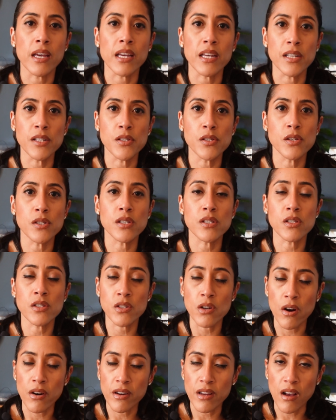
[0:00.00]
is
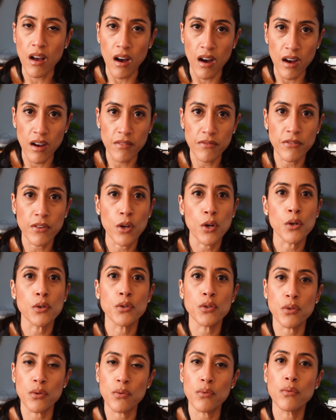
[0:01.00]
starting off
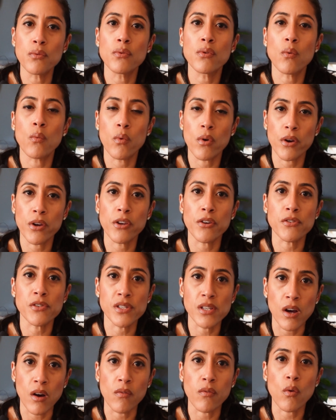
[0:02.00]
do the work
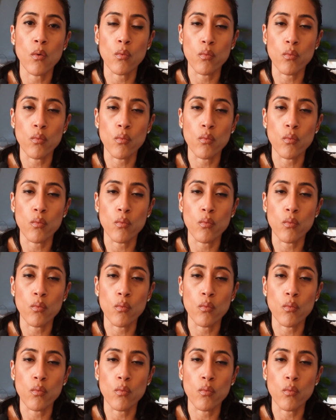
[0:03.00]
yourself,